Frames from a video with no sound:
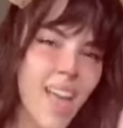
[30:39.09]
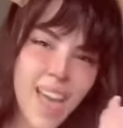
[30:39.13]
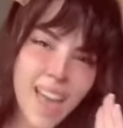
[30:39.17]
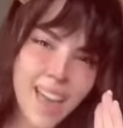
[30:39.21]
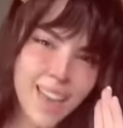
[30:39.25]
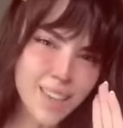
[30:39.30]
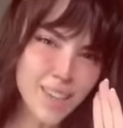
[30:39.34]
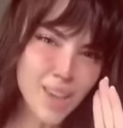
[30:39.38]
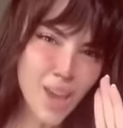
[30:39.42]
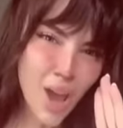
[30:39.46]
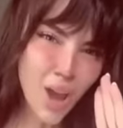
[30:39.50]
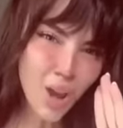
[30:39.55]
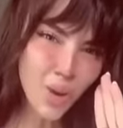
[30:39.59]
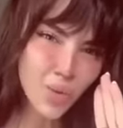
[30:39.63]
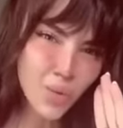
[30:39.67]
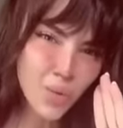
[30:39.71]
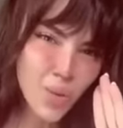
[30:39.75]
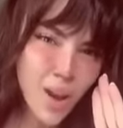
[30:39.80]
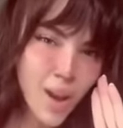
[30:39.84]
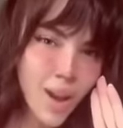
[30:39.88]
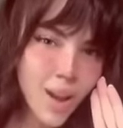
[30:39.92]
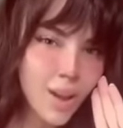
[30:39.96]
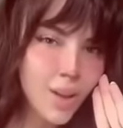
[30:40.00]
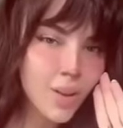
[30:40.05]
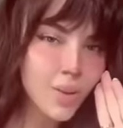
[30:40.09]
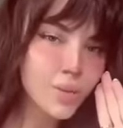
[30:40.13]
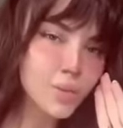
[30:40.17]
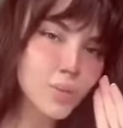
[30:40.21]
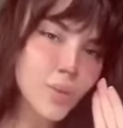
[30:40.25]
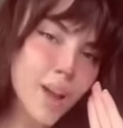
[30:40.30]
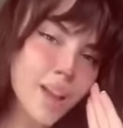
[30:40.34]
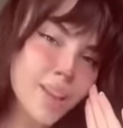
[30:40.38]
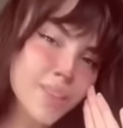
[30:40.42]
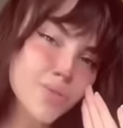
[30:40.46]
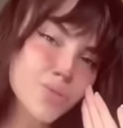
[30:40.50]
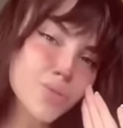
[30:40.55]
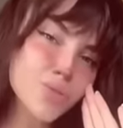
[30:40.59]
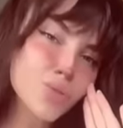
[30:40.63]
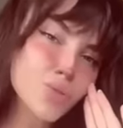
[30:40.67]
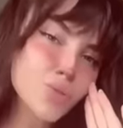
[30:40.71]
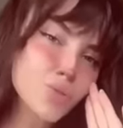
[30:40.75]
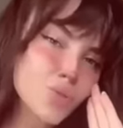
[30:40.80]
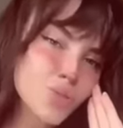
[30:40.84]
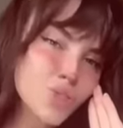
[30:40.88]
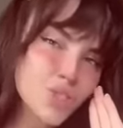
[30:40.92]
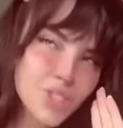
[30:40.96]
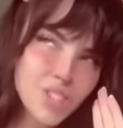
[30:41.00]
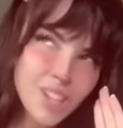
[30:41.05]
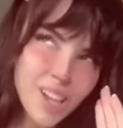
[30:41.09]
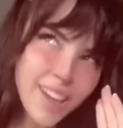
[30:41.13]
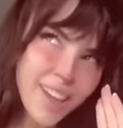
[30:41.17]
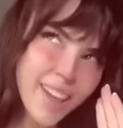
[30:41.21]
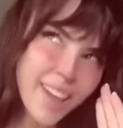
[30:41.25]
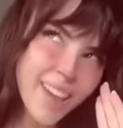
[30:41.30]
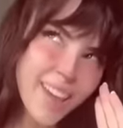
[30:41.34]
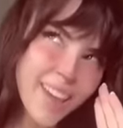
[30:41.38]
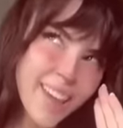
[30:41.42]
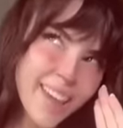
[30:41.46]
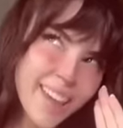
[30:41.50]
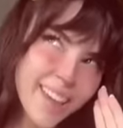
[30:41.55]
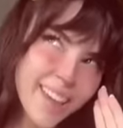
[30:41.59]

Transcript: looks unedited, she posted how she looks